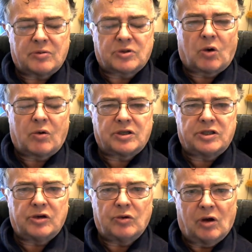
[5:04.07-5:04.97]
talking to
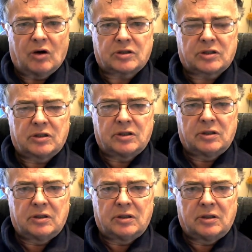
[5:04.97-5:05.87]
you lot,
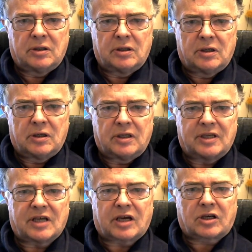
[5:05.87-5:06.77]
there's
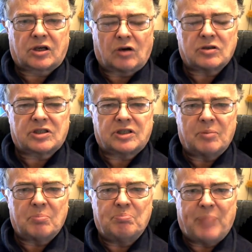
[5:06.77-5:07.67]
a constant